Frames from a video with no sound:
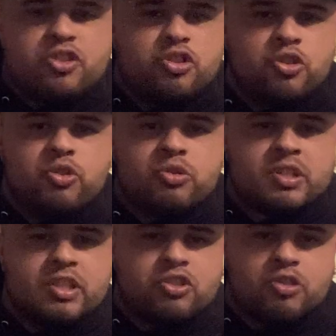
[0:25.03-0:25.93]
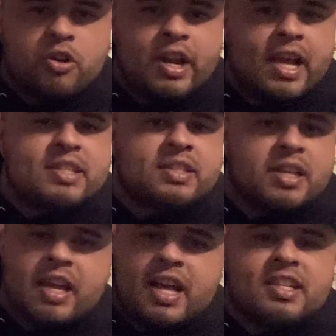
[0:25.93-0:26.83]
news and this story has
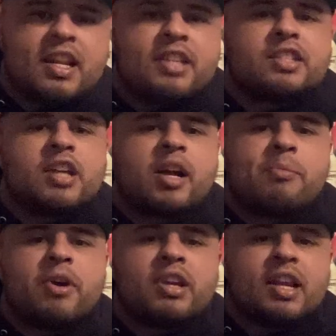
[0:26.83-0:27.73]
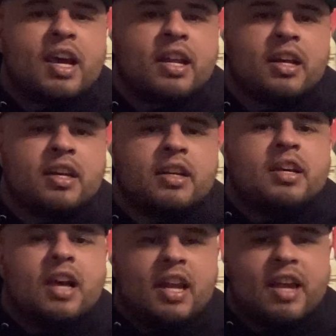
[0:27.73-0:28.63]
a lot to talk about and a
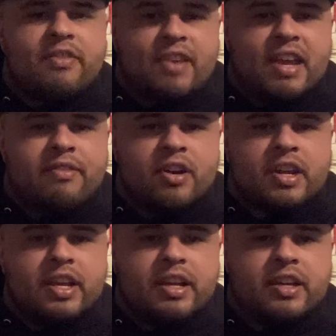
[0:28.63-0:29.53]
lot of flavor on it.